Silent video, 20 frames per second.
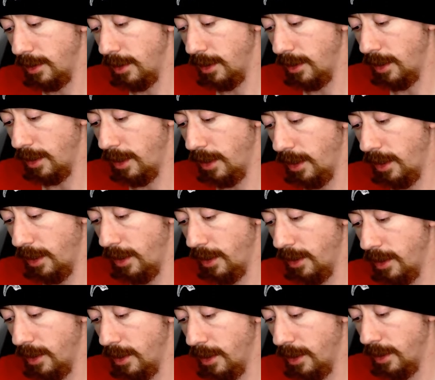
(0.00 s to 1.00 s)
I,
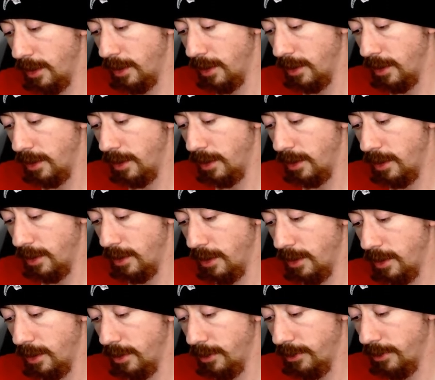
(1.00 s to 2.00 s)
uh,
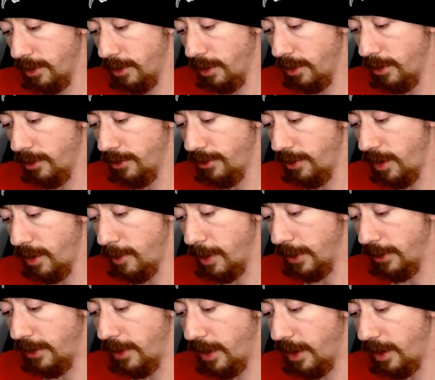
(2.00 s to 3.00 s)
that's all I'll say
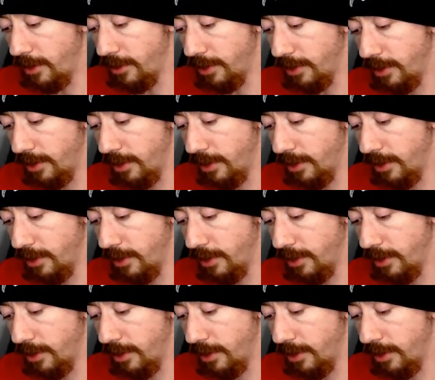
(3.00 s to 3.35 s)
about that.